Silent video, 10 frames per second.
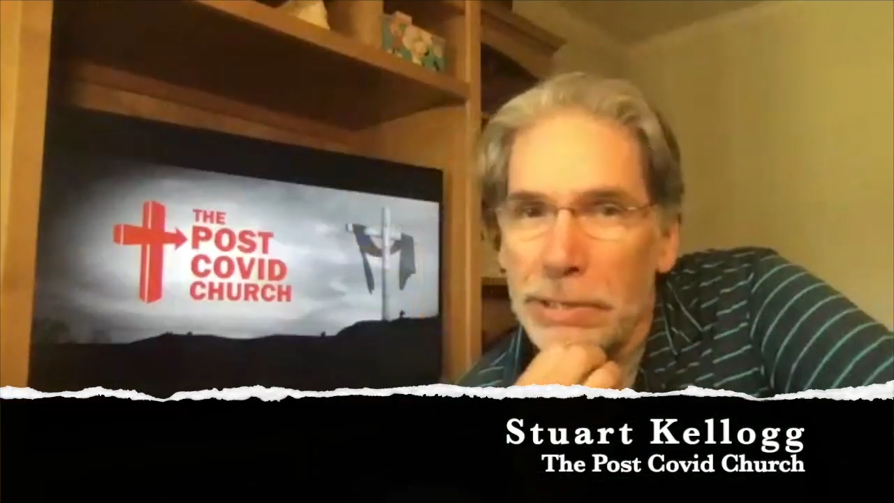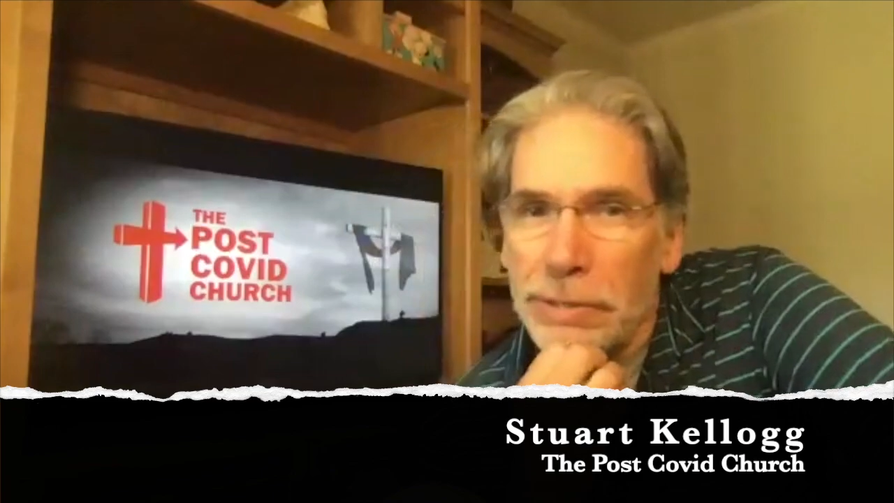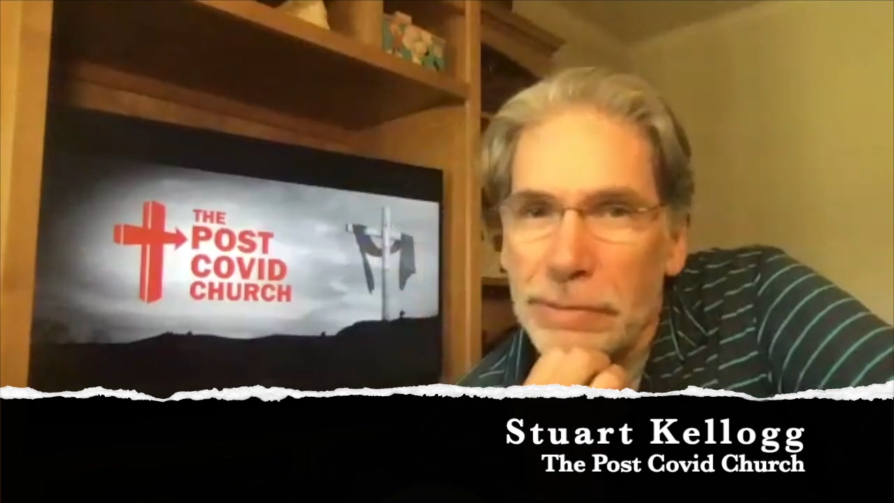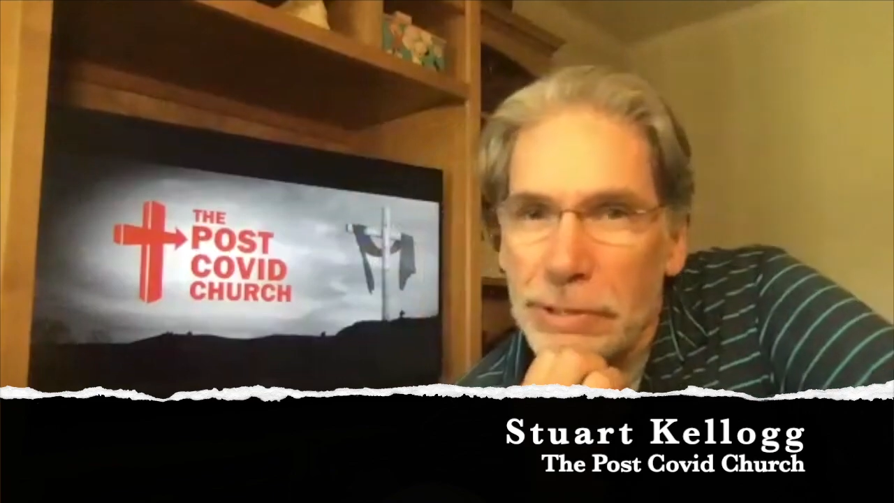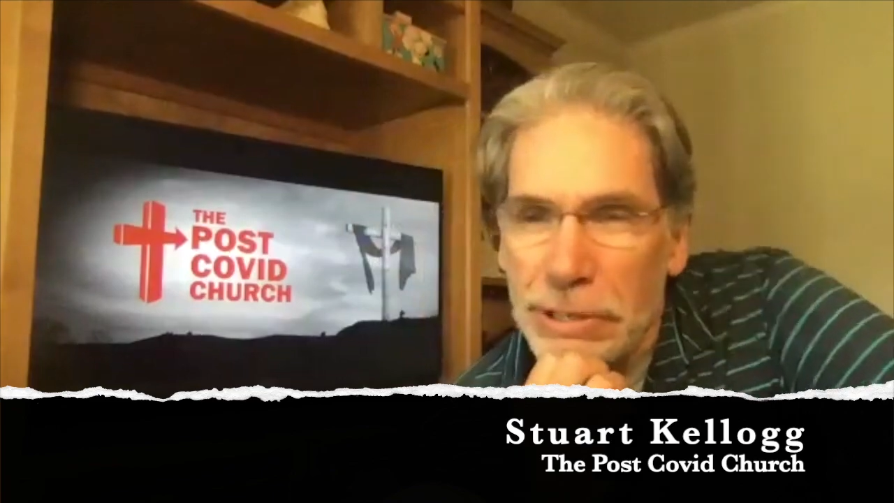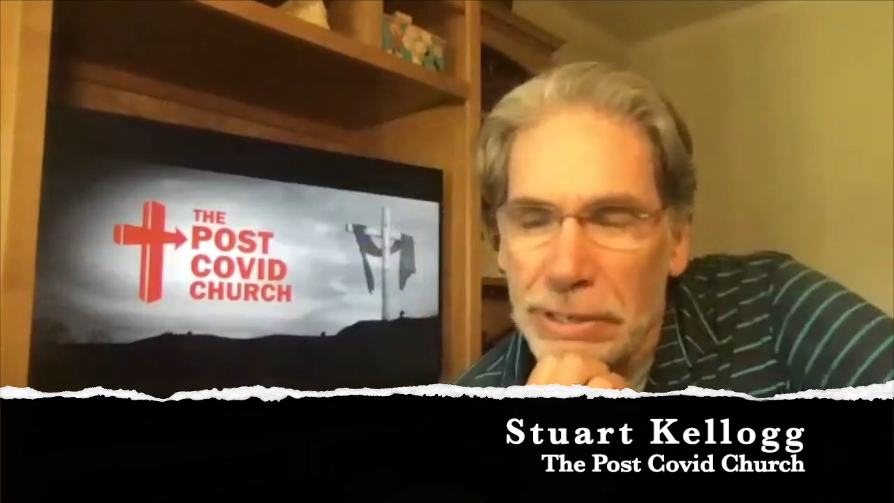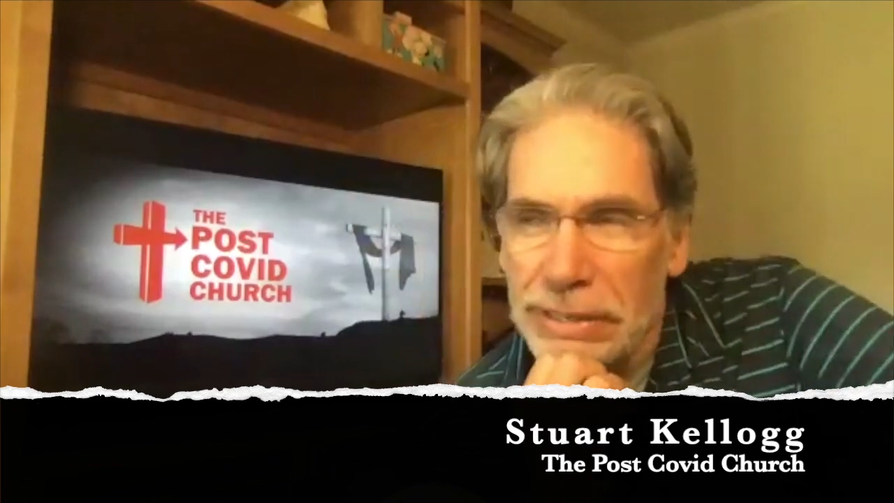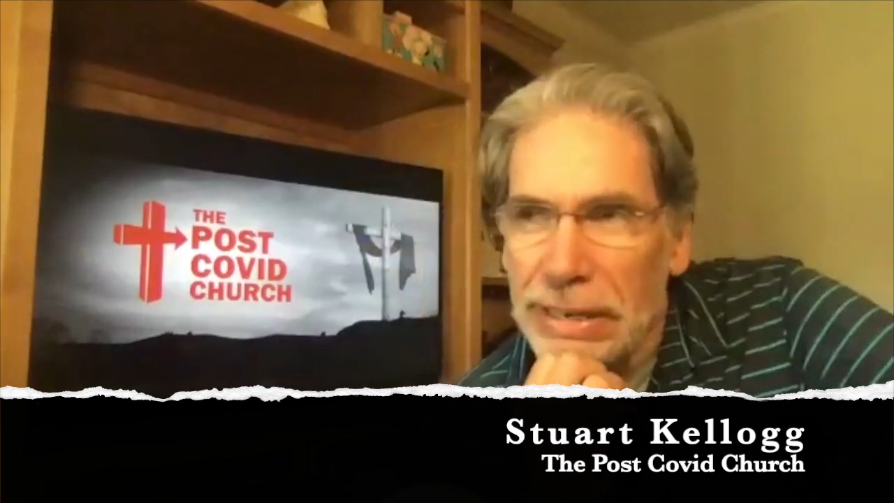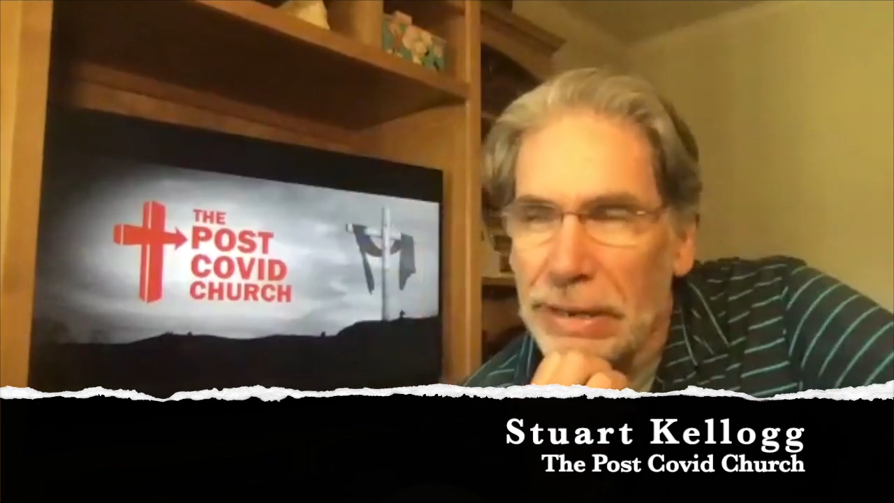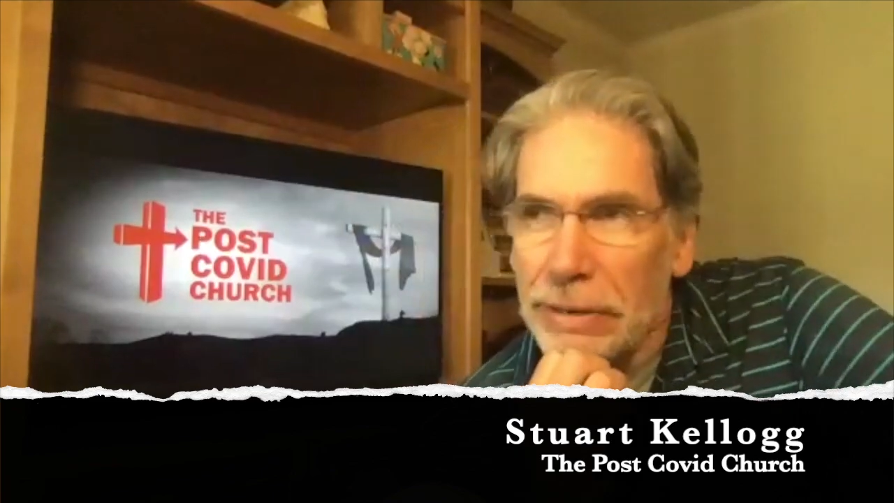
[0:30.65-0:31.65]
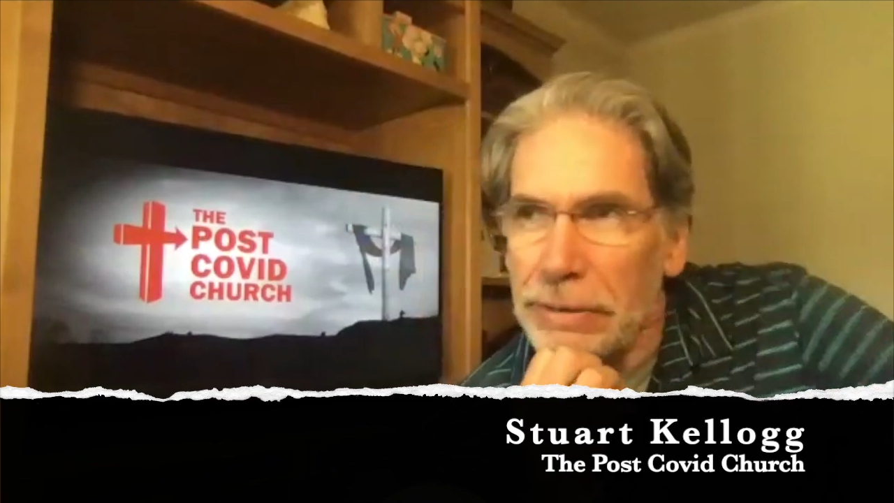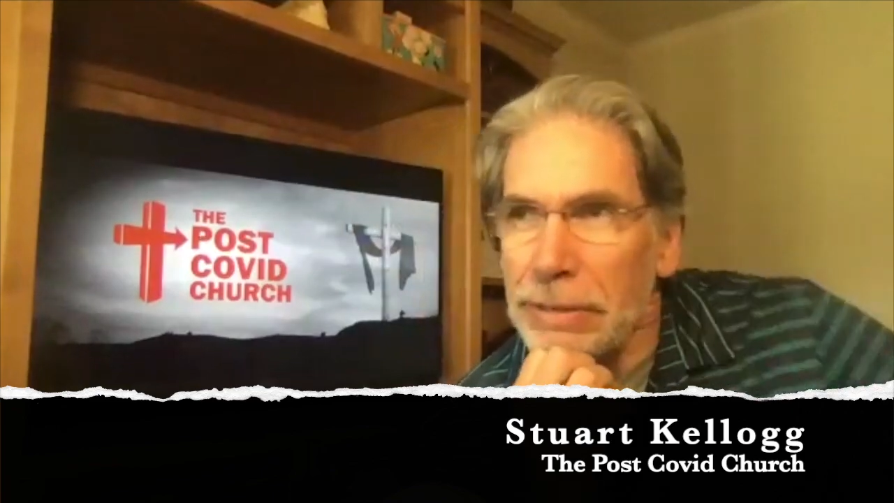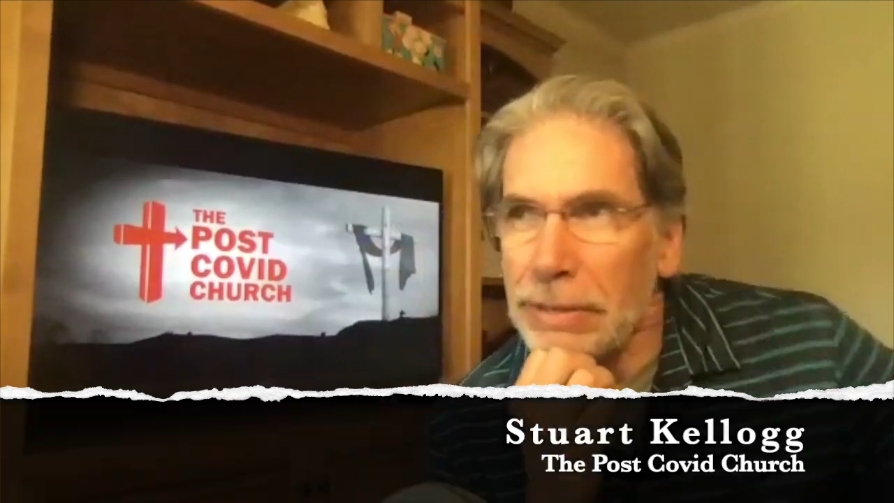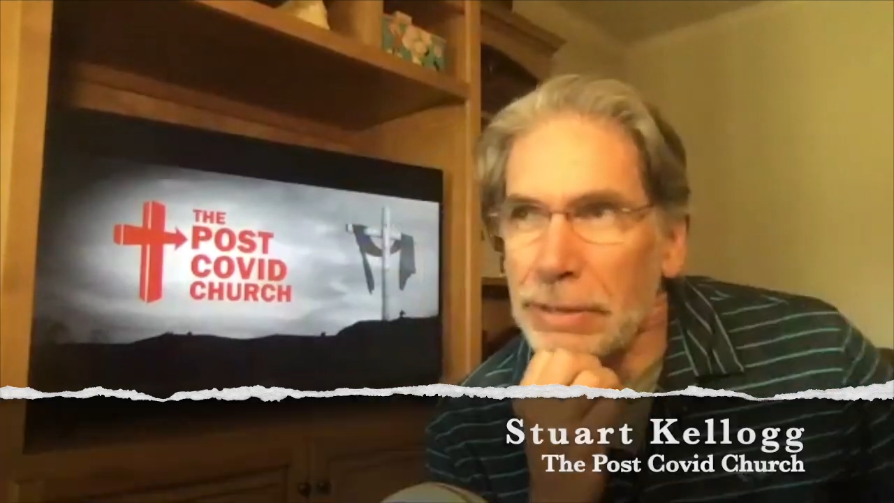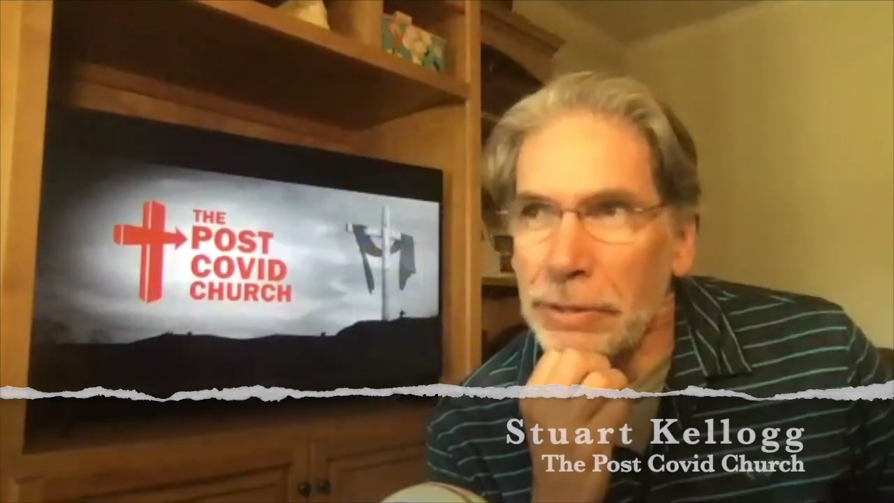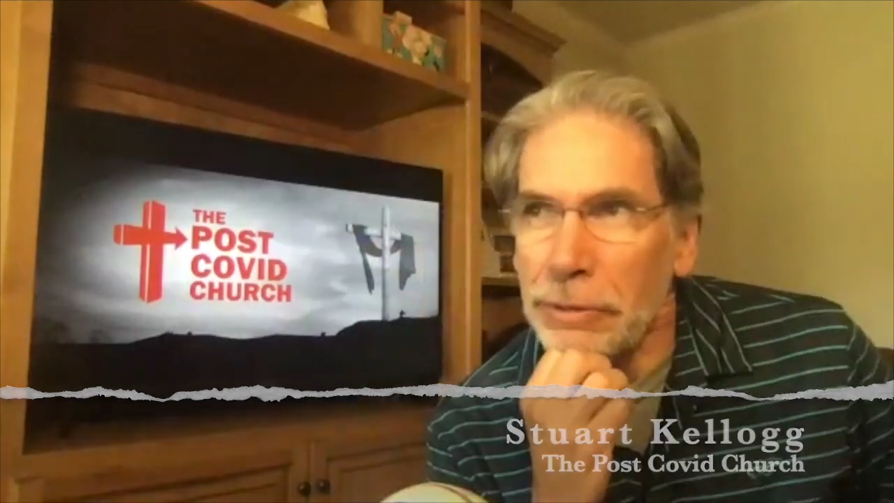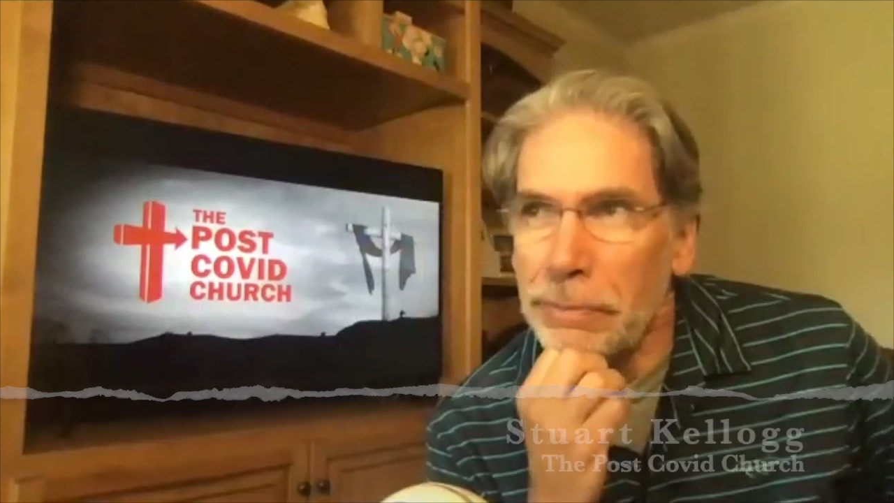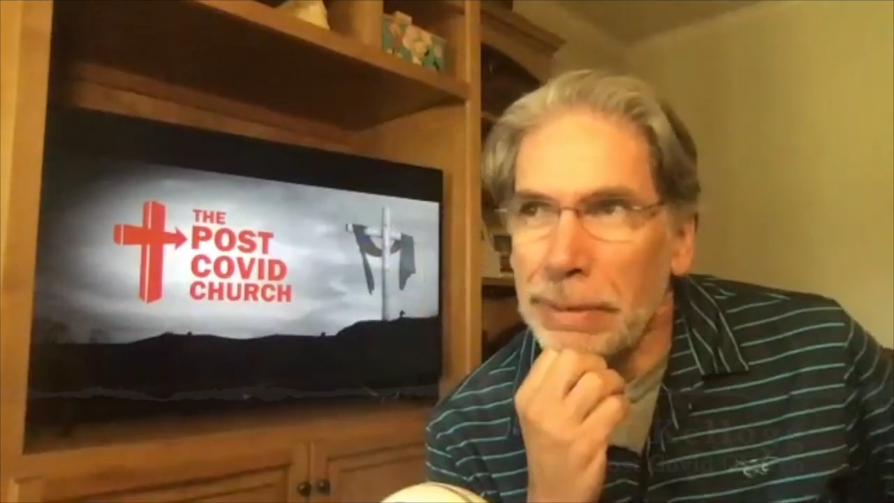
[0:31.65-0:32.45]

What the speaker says: of the shutdown, you've